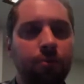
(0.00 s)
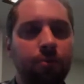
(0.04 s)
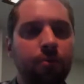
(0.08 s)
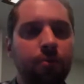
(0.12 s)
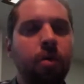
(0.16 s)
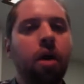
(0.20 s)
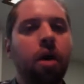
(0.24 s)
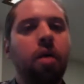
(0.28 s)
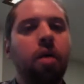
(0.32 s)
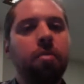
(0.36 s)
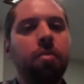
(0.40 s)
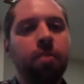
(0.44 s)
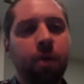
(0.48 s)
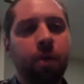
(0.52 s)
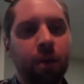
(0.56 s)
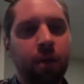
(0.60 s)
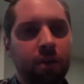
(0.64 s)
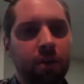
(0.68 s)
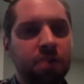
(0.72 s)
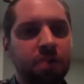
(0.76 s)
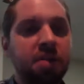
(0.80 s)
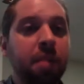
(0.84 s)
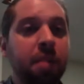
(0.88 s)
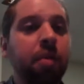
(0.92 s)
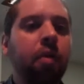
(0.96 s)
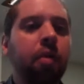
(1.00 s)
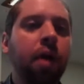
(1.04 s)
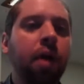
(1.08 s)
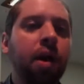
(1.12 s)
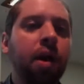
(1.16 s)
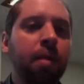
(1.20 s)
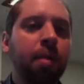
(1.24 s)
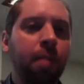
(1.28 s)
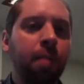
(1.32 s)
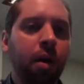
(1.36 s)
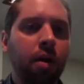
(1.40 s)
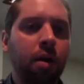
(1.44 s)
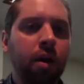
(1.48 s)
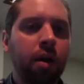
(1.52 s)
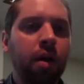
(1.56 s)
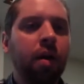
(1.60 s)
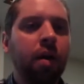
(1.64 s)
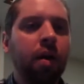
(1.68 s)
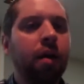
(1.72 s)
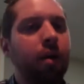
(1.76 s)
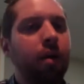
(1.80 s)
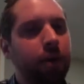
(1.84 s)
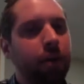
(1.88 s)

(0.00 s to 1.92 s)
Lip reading: from the Democratic Party.